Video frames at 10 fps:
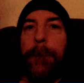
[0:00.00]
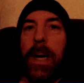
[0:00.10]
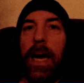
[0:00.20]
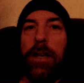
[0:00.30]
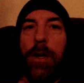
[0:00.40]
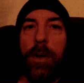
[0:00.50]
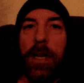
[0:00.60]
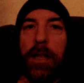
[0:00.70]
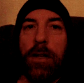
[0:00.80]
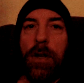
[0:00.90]
But I do
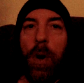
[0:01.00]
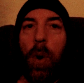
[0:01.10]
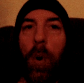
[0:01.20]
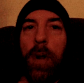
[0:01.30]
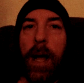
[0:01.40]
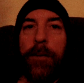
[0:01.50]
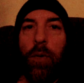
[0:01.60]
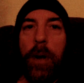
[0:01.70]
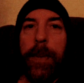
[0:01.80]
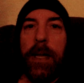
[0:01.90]
think there's a whole lot of
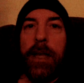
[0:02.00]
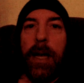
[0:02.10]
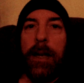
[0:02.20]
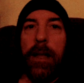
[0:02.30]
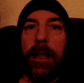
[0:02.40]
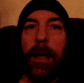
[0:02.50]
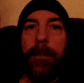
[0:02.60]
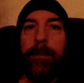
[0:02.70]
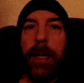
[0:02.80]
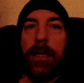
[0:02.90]
women that,
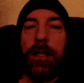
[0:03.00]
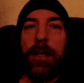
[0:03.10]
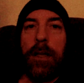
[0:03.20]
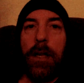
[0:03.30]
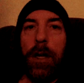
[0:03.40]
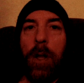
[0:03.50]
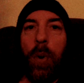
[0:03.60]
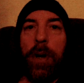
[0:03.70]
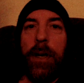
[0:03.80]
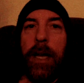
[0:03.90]
that missed the
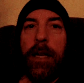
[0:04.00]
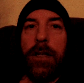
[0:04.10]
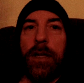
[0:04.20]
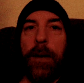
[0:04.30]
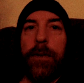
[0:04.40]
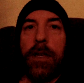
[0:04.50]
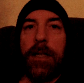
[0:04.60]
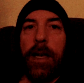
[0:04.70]
glory days of the